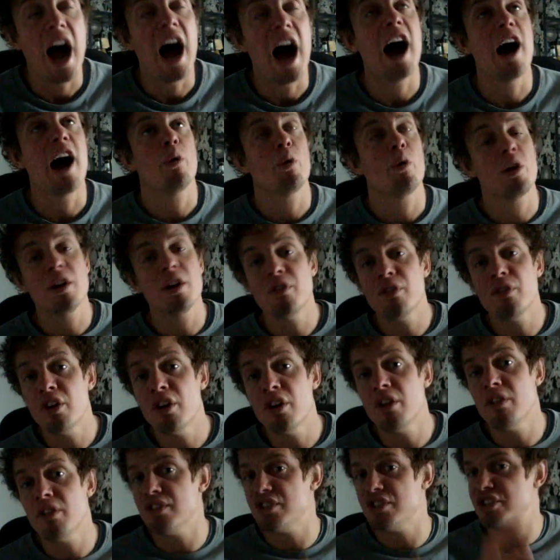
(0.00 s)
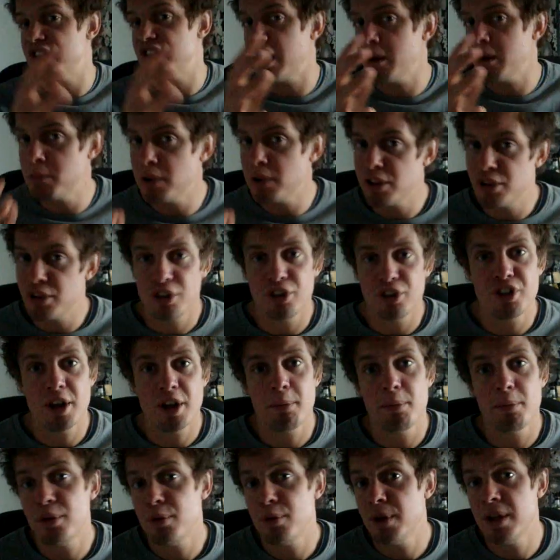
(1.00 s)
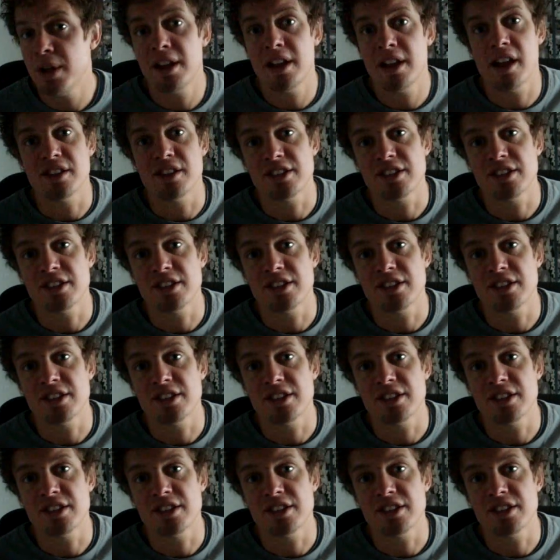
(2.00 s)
However, WWE